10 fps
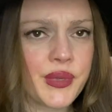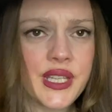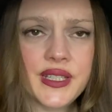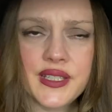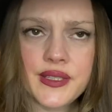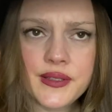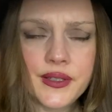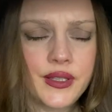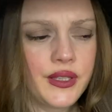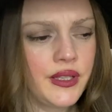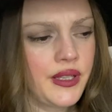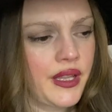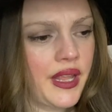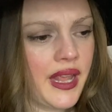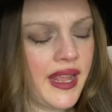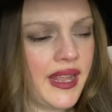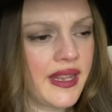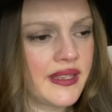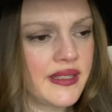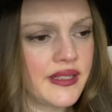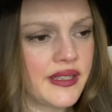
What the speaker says: Peters, and